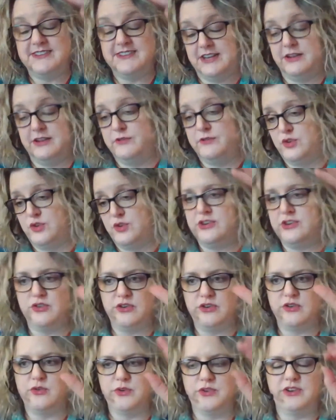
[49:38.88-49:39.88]

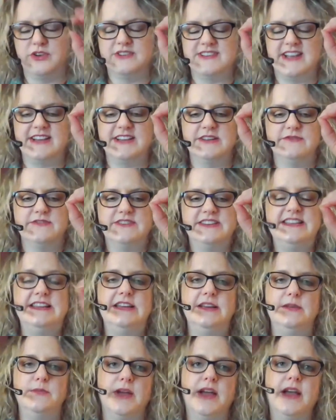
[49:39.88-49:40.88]
director or executive
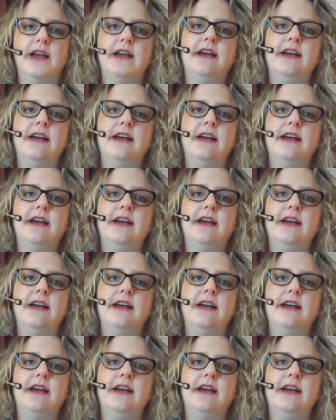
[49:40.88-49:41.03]
team